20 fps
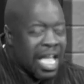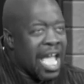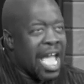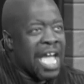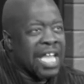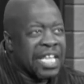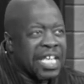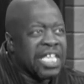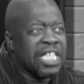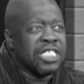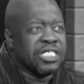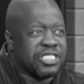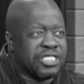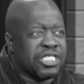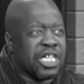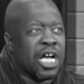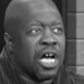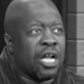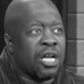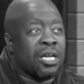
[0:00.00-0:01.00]
and he
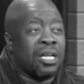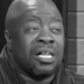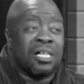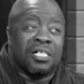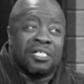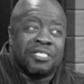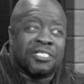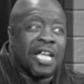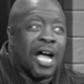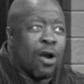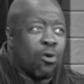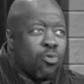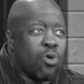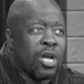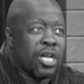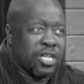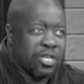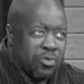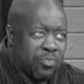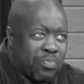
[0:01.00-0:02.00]
shall
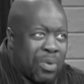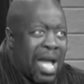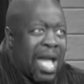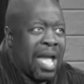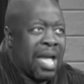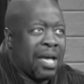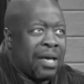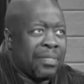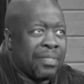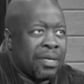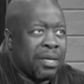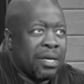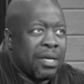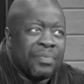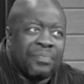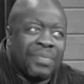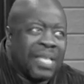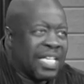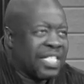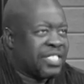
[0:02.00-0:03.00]
direct your path.
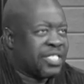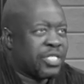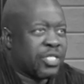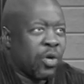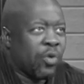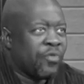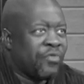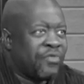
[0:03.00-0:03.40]
That's so